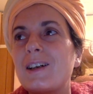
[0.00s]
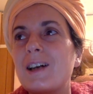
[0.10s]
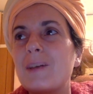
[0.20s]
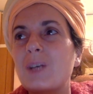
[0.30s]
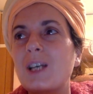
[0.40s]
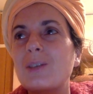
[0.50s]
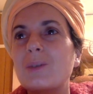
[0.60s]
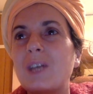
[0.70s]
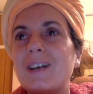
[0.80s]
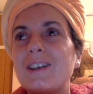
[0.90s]
I'm trying to
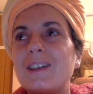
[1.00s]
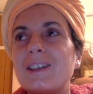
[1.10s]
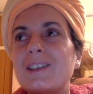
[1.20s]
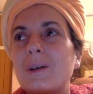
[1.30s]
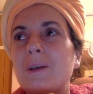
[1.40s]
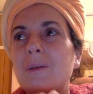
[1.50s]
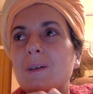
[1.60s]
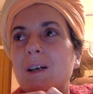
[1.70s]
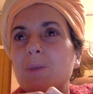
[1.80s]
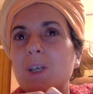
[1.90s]
tackle it. So I'm
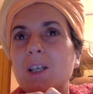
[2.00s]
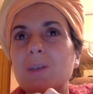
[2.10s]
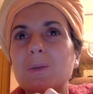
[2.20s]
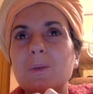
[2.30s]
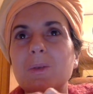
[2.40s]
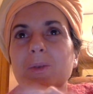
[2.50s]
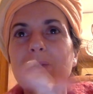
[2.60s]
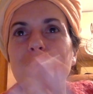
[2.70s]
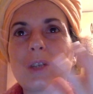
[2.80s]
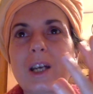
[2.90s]
trying to
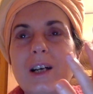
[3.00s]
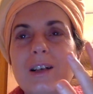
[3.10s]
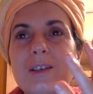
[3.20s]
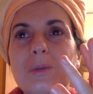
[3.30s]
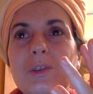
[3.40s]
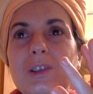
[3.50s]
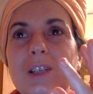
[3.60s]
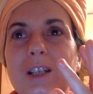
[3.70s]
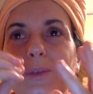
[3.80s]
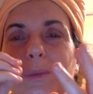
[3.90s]

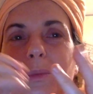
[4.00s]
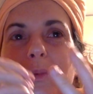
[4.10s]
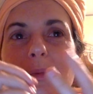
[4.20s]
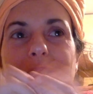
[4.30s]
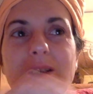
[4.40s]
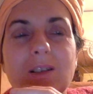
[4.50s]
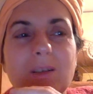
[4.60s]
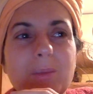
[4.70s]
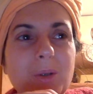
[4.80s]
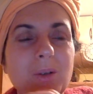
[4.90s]
start from a
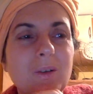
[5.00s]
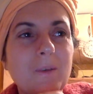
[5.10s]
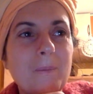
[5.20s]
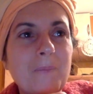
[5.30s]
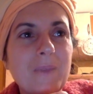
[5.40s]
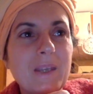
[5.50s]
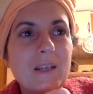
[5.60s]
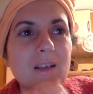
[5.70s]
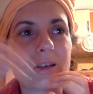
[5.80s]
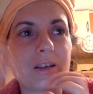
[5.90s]
certain point
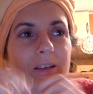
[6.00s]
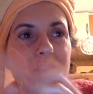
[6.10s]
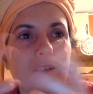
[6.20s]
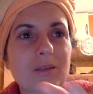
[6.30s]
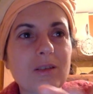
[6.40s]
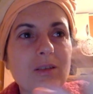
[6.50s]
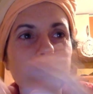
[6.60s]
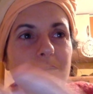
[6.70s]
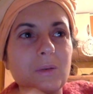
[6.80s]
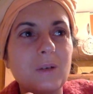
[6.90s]
and then
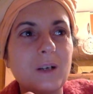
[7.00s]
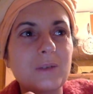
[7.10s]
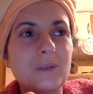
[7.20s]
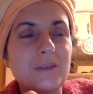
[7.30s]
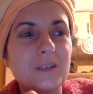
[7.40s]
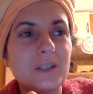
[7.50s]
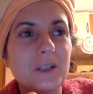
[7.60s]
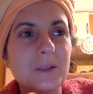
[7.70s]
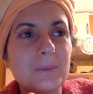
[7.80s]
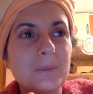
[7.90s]
to unravel
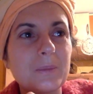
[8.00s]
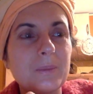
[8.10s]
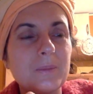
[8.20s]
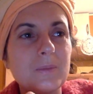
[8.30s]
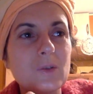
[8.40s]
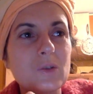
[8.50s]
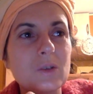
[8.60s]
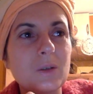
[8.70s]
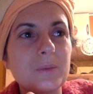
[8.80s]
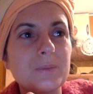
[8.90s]
it.
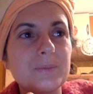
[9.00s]
So